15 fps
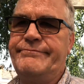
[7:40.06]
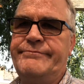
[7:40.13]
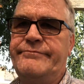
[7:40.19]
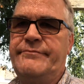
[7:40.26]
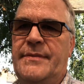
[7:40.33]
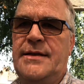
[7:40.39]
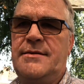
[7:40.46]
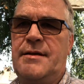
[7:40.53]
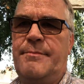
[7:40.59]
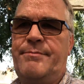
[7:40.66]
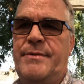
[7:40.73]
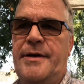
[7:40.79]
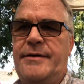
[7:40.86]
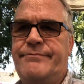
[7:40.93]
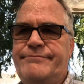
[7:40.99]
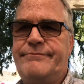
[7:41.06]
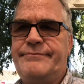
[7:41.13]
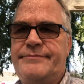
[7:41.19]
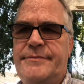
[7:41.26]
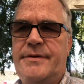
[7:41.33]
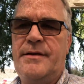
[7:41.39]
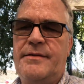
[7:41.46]
mess up the
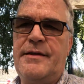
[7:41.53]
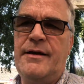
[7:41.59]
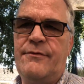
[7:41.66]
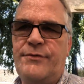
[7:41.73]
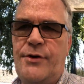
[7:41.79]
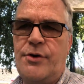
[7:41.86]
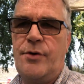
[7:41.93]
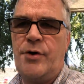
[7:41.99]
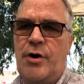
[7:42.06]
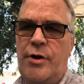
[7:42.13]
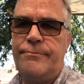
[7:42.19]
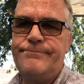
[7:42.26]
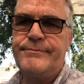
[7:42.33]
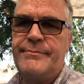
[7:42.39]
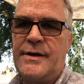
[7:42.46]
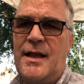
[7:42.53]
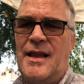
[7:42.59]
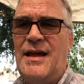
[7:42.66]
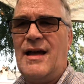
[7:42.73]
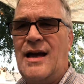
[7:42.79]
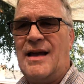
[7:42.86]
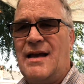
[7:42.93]
thing for you all, but
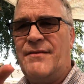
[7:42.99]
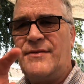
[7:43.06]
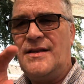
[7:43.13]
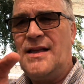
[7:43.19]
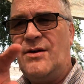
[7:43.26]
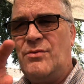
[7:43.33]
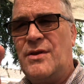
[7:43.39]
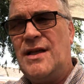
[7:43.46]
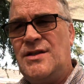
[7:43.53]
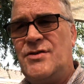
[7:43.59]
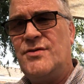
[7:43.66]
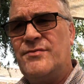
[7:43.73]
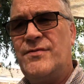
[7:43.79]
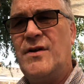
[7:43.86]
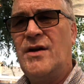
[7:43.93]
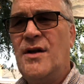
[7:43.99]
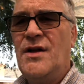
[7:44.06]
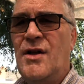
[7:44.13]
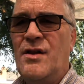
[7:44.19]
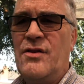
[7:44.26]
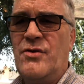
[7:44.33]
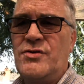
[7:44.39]
I have to deal with each of
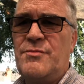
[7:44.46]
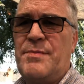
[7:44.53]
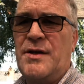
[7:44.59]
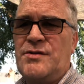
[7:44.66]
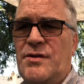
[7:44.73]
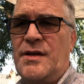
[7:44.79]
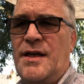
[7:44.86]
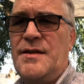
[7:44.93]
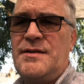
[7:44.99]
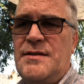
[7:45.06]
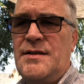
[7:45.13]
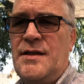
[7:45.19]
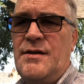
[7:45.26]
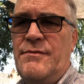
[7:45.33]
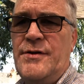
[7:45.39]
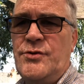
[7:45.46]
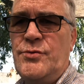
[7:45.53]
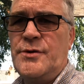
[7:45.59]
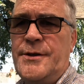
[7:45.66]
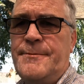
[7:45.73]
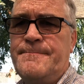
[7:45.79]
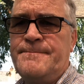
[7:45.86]
those special cases
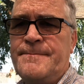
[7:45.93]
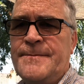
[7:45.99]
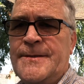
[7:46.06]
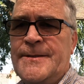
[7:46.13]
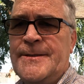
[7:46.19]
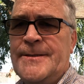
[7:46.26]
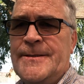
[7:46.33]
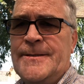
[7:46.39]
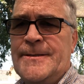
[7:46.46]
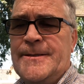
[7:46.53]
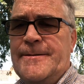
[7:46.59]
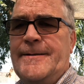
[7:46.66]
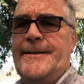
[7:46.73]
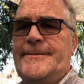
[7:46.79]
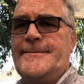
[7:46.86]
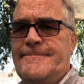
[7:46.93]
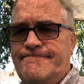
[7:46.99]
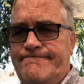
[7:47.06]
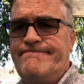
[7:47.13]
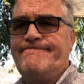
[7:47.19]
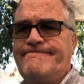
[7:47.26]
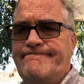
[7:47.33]
individually. All right.
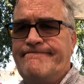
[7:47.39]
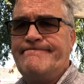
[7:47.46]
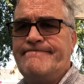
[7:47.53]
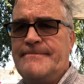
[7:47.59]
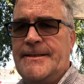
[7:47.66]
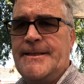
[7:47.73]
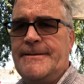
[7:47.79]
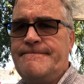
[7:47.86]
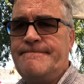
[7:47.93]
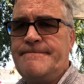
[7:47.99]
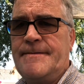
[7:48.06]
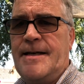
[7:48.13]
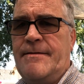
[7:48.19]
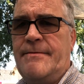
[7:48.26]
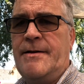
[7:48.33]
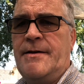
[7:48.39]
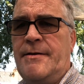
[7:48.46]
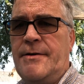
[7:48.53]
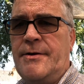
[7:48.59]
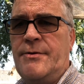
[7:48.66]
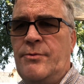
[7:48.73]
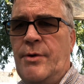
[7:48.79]
Well, have
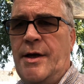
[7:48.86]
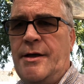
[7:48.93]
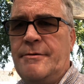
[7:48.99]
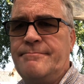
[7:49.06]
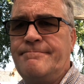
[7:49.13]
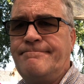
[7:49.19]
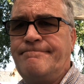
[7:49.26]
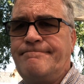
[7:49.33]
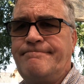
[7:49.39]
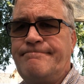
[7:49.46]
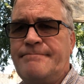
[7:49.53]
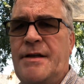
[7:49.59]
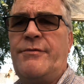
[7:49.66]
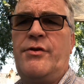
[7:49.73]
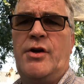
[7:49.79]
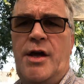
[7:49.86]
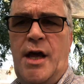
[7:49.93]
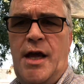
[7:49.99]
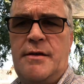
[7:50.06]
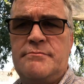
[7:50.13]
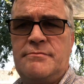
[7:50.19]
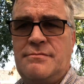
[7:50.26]
another good week, if you can.